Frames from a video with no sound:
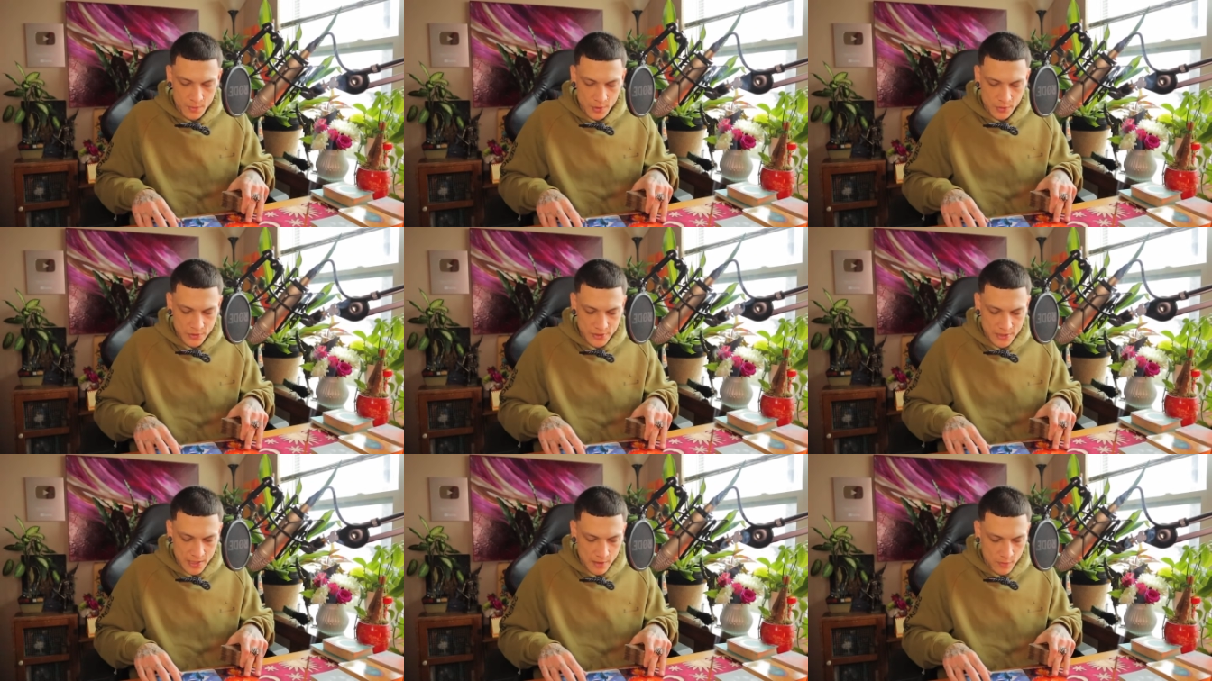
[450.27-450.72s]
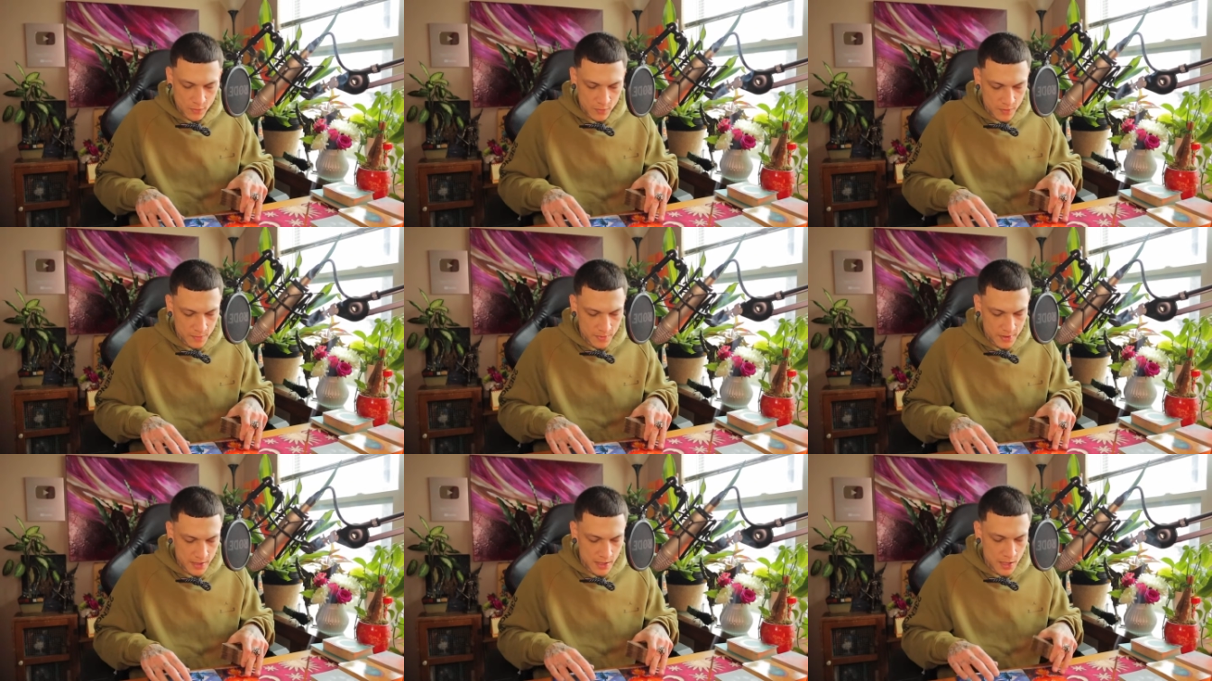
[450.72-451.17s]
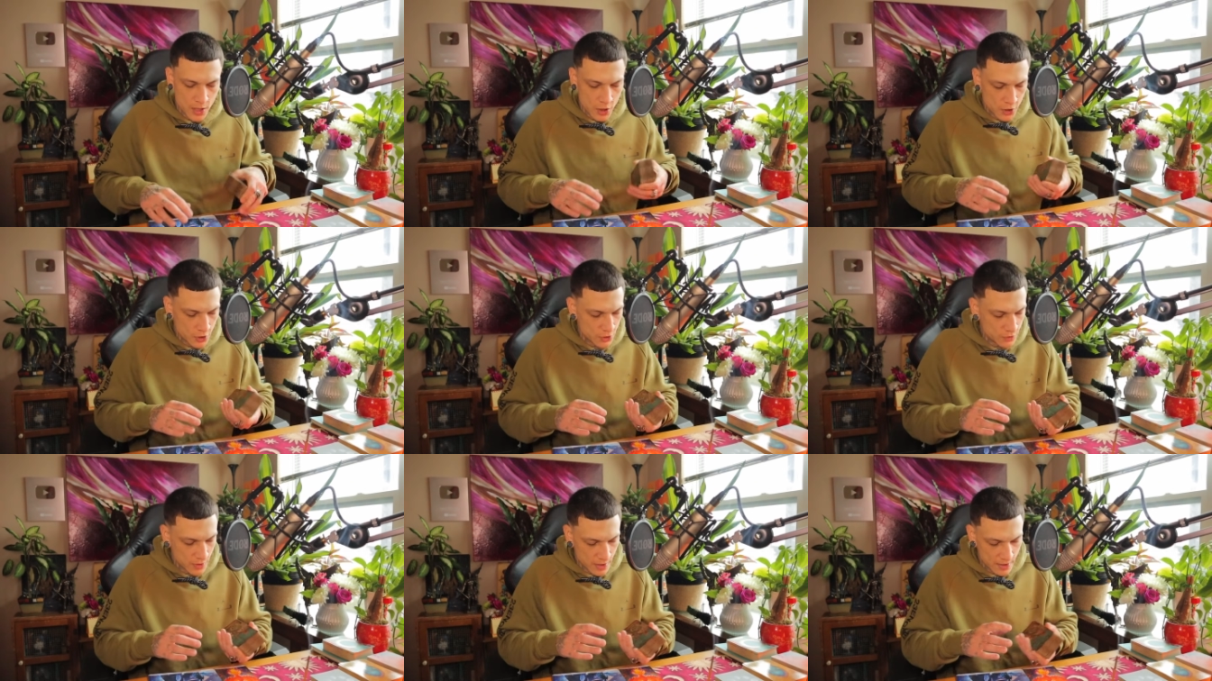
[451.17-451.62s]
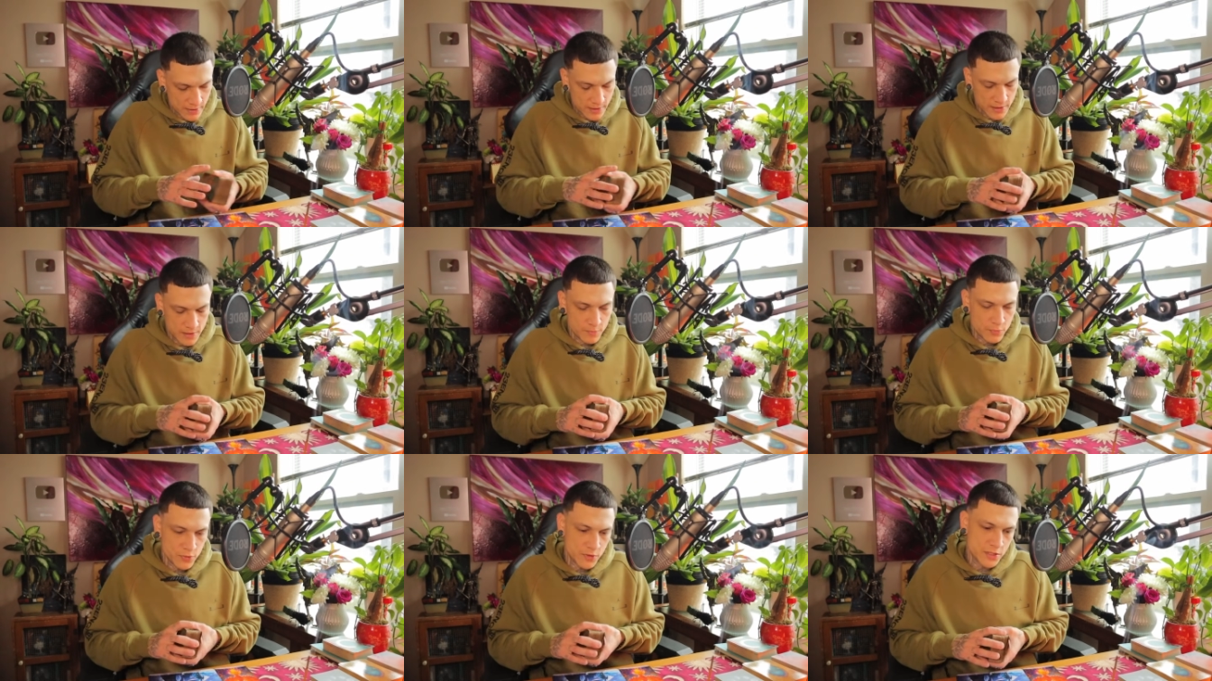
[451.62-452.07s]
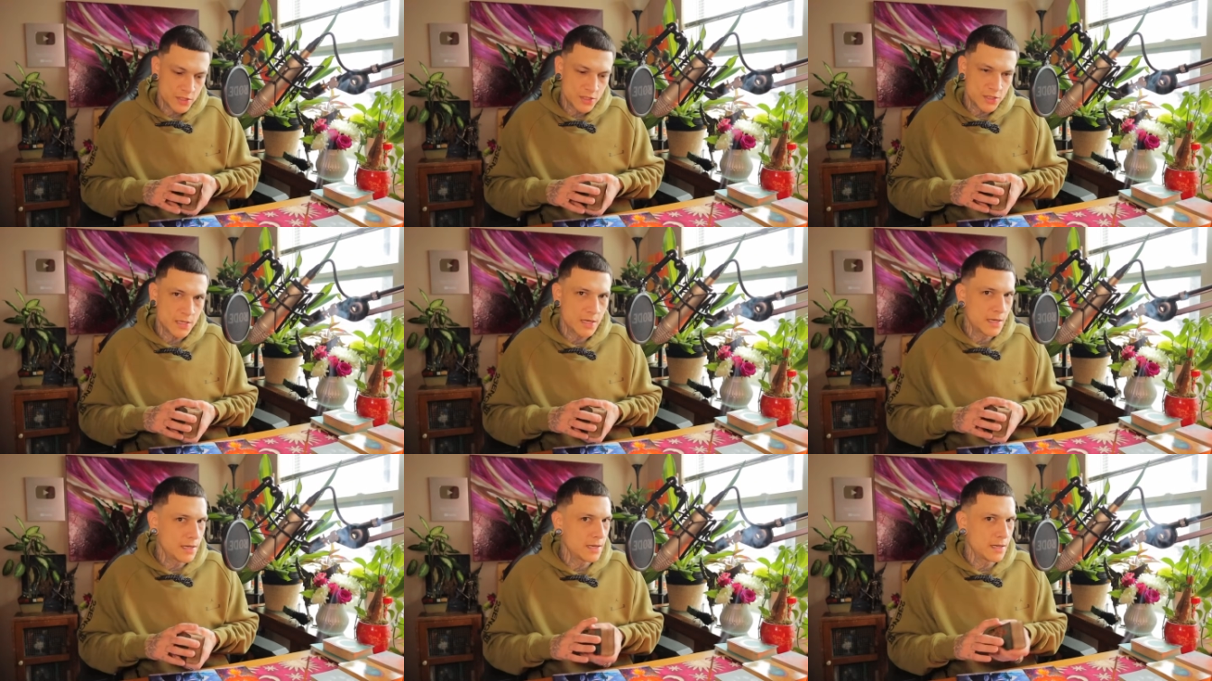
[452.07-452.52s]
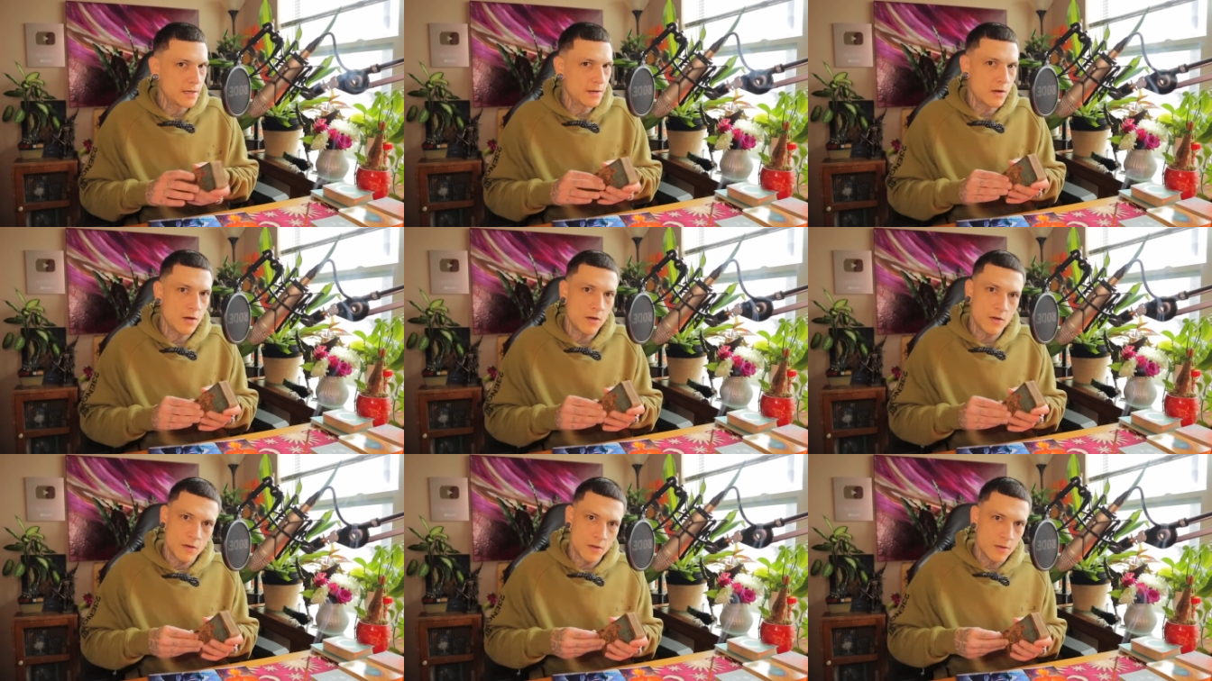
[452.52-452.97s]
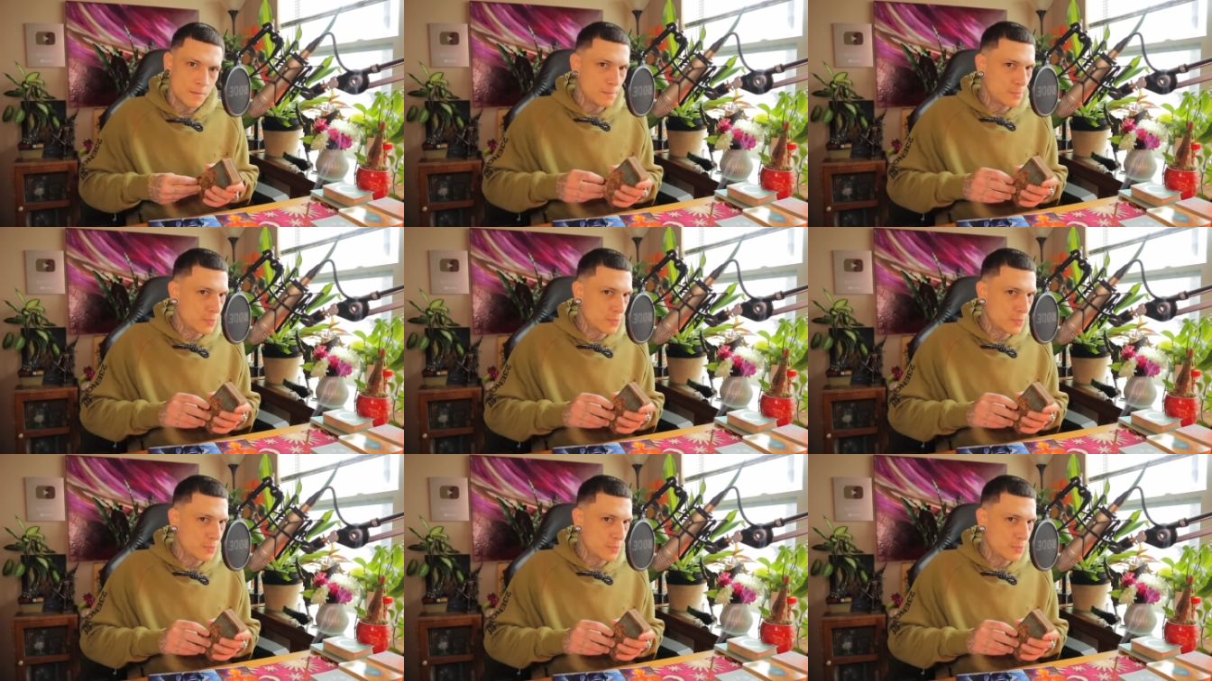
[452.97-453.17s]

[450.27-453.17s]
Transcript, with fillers: Most High, will be greatly appreciated. All